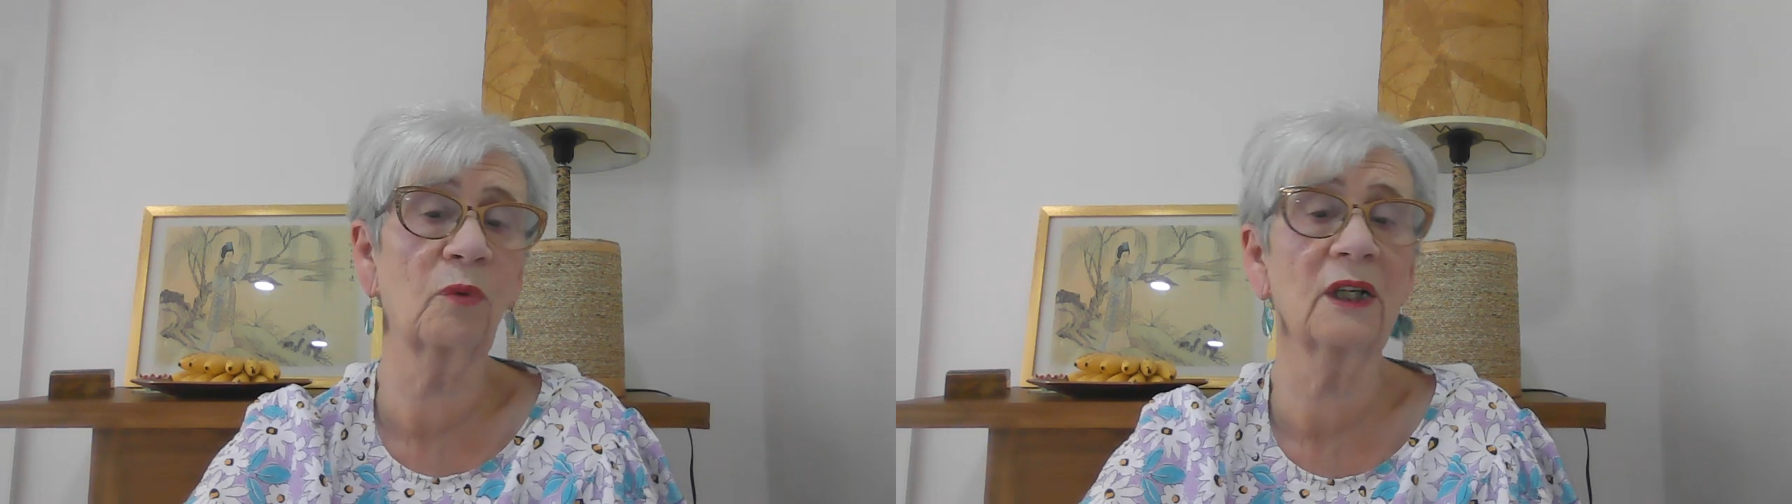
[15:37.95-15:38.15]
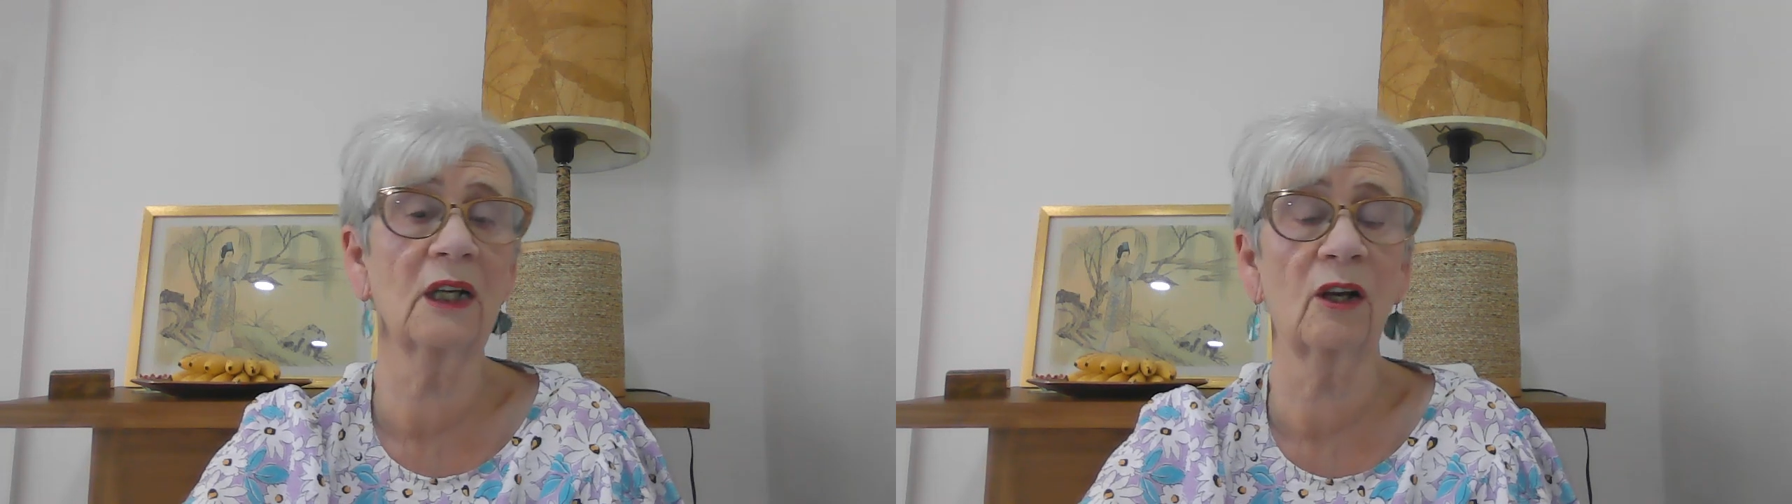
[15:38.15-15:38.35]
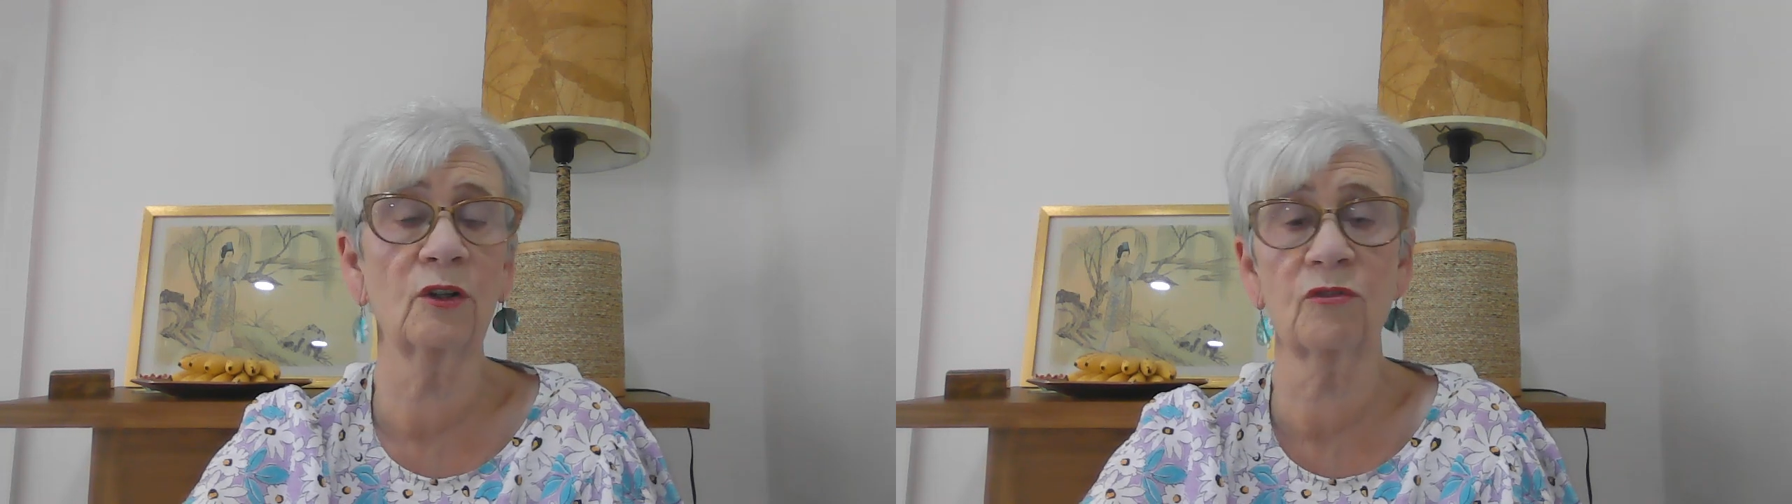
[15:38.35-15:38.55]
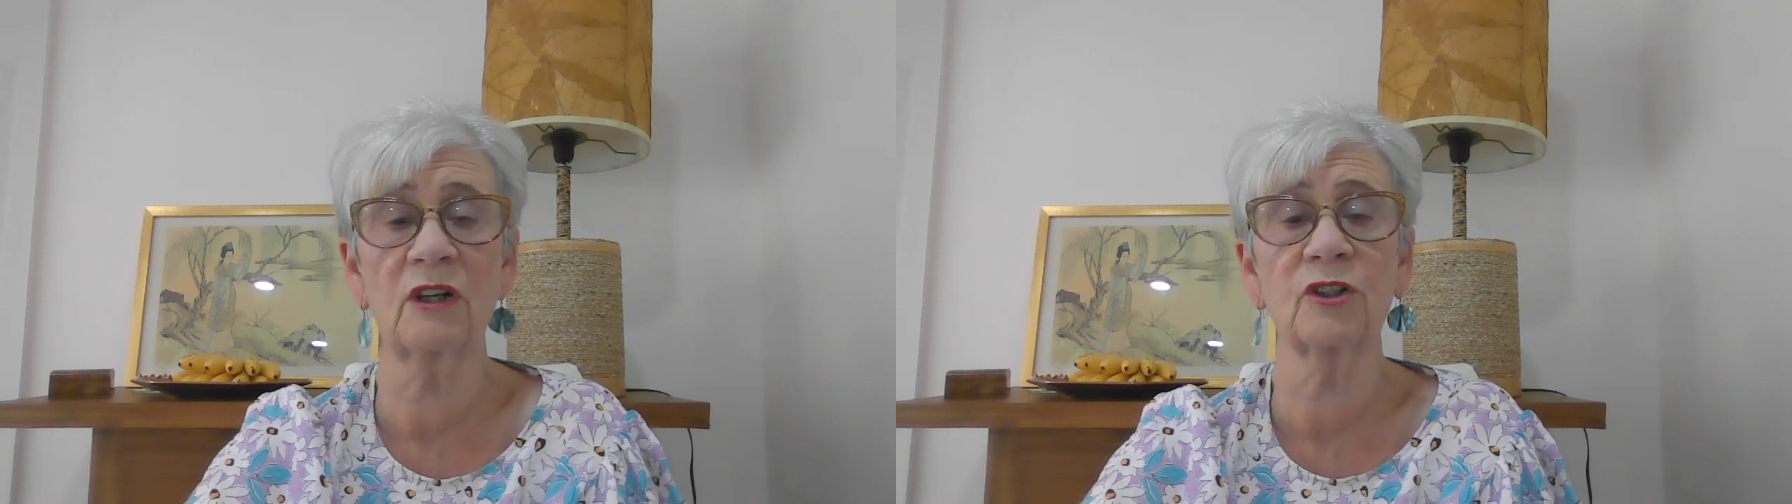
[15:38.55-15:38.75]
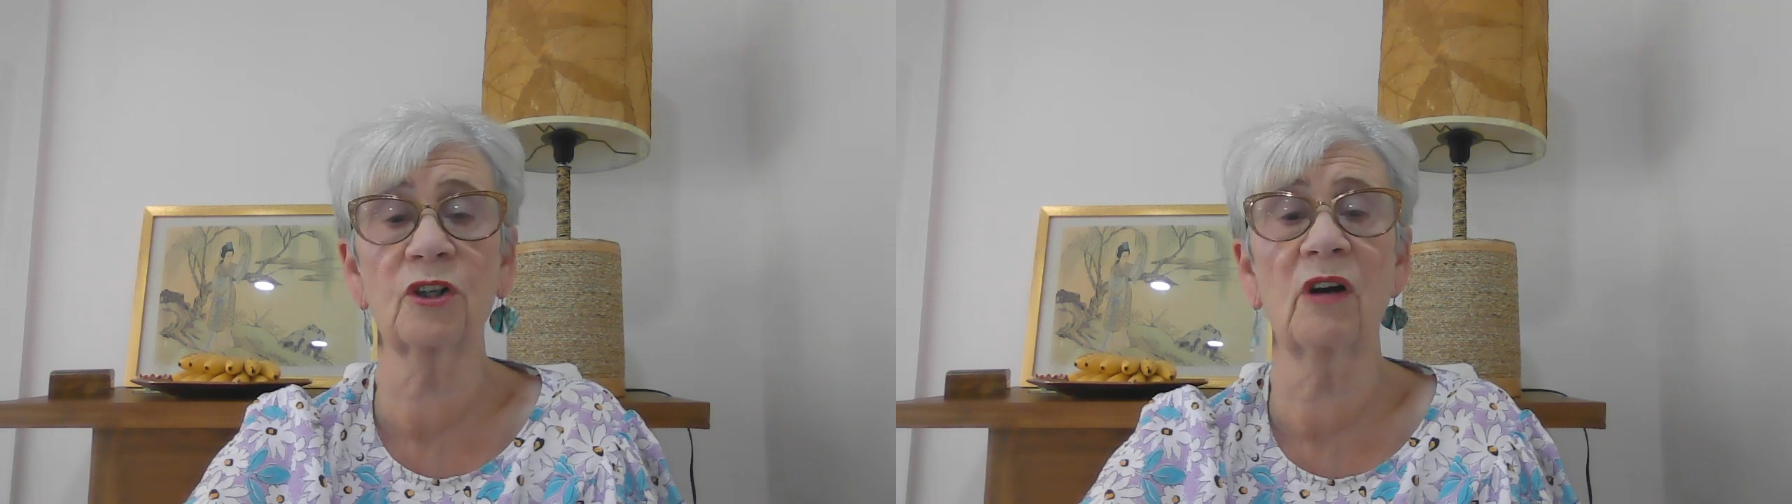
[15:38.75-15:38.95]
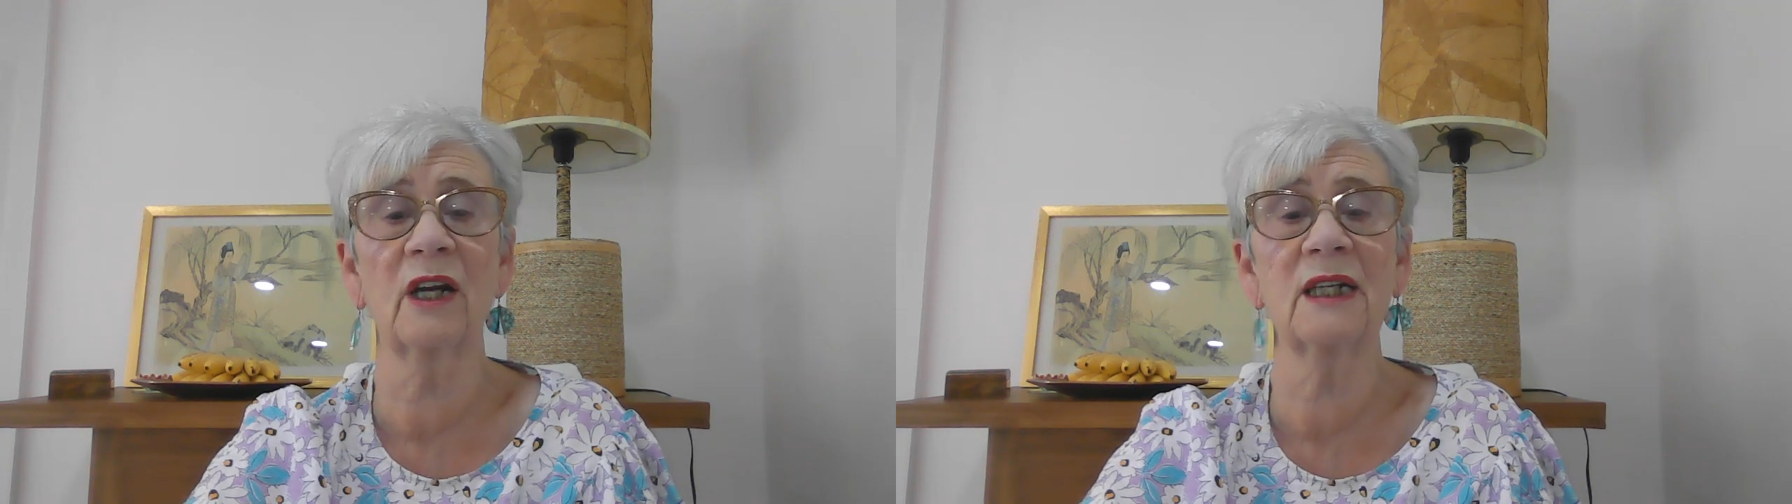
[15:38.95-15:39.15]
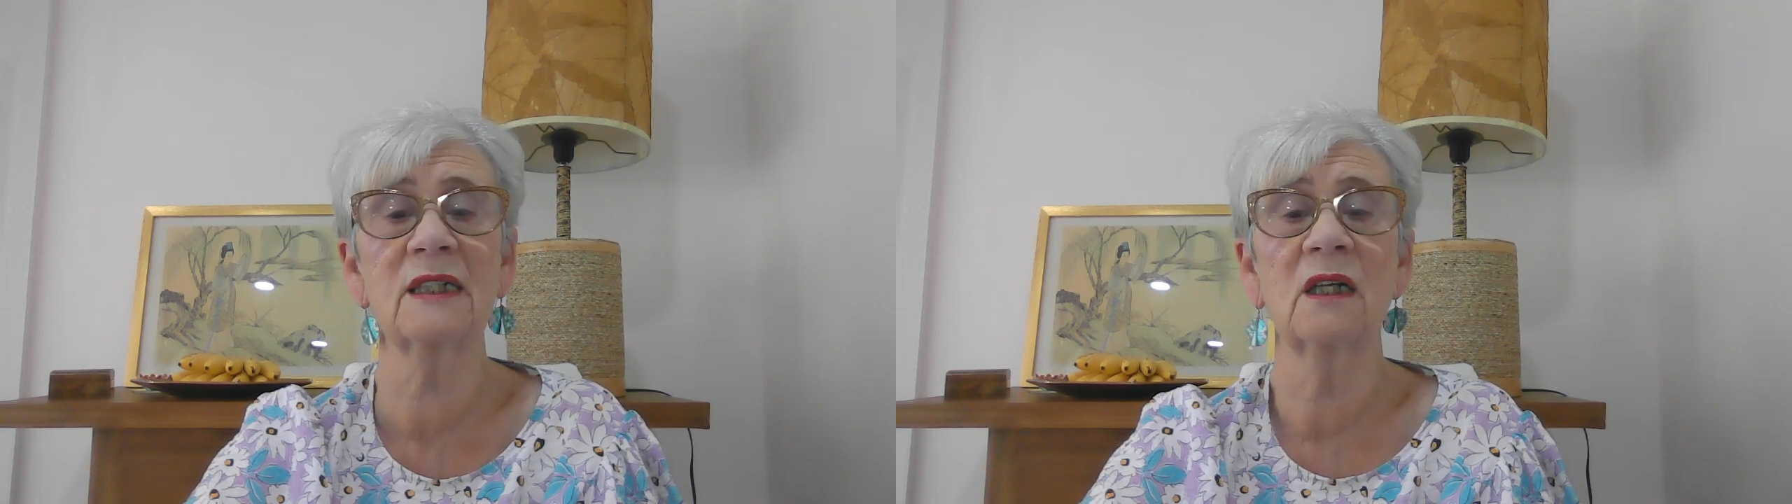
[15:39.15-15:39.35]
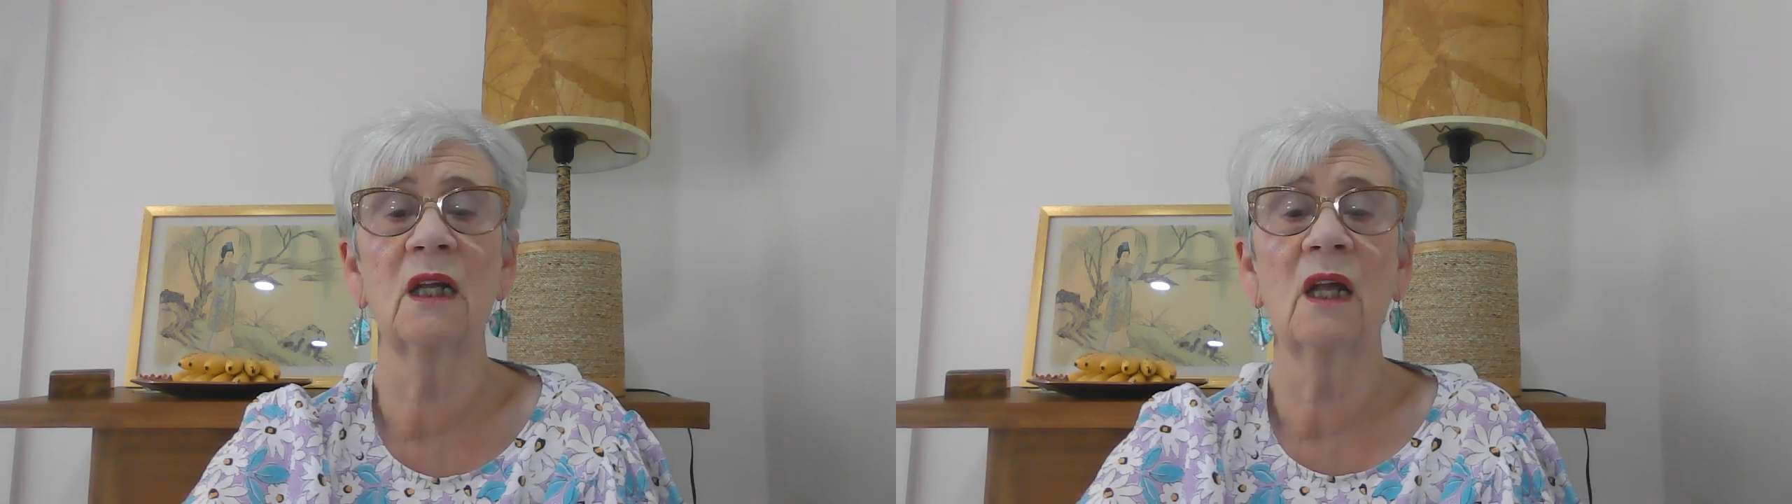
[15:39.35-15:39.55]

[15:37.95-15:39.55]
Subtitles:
when it goes retrograde.